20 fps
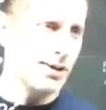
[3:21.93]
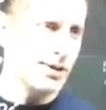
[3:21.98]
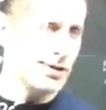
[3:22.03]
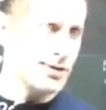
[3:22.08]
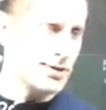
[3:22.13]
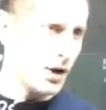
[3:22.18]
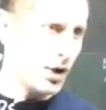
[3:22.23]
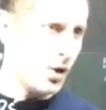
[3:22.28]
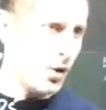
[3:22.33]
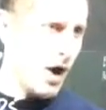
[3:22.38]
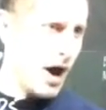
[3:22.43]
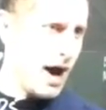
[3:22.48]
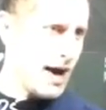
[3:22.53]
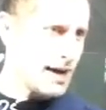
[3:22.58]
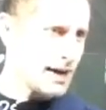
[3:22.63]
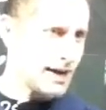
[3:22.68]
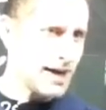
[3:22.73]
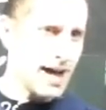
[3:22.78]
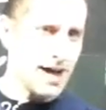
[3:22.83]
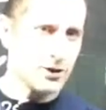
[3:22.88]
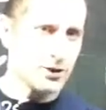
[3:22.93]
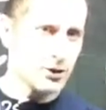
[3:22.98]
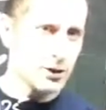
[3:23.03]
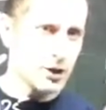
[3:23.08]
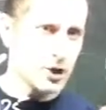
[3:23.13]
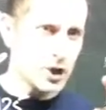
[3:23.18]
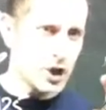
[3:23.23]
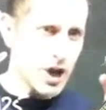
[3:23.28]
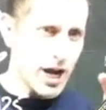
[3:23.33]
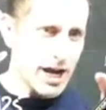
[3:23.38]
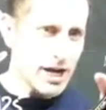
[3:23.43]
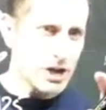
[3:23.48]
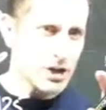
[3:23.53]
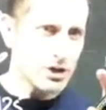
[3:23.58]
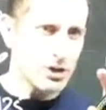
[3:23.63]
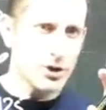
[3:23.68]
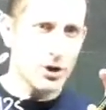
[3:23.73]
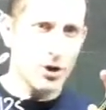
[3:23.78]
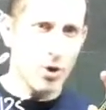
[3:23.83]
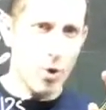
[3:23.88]
So I can actually
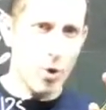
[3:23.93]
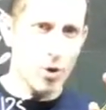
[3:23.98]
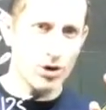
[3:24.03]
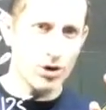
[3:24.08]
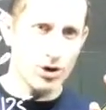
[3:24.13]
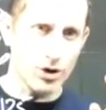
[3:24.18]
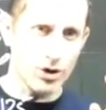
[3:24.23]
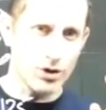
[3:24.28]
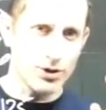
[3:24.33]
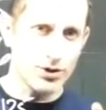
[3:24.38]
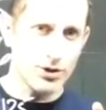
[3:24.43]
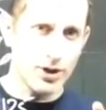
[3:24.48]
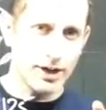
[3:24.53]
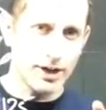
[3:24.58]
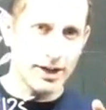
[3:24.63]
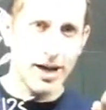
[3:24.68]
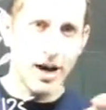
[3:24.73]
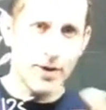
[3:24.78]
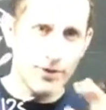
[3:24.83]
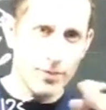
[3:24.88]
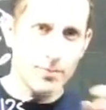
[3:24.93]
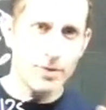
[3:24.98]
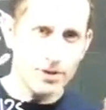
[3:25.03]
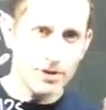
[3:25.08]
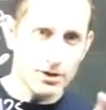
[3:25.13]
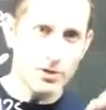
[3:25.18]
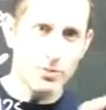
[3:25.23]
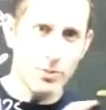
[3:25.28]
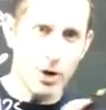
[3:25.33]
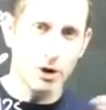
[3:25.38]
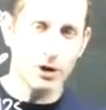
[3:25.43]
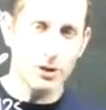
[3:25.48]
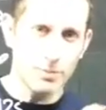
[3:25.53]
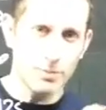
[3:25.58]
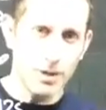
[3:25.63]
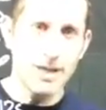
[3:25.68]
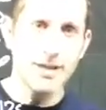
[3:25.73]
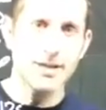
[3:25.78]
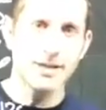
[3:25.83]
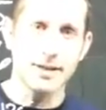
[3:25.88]
change the quarters and cut them into smaller
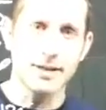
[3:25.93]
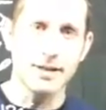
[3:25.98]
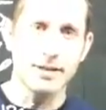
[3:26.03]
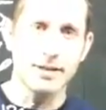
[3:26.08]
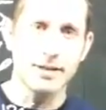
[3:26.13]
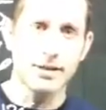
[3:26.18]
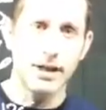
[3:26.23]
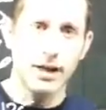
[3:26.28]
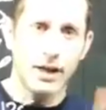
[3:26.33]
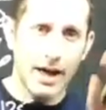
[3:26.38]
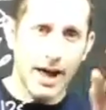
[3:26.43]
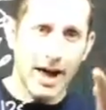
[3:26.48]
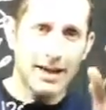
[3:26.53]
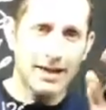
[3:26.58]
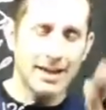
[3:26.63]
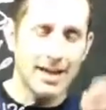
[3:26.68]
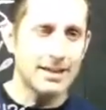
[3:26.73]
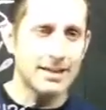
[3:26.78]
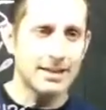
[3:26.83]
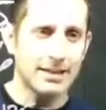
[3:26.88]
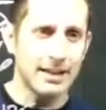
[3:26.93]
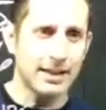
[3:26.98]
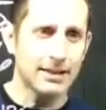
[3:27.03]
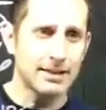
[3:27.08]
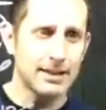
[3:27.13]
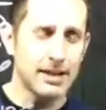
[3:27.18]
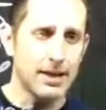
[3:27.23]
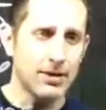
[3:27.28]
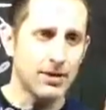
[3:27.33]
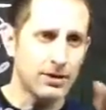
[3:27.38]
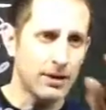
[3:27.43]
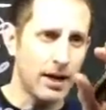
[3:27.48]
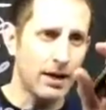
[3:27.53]
pieces and get sixteenths.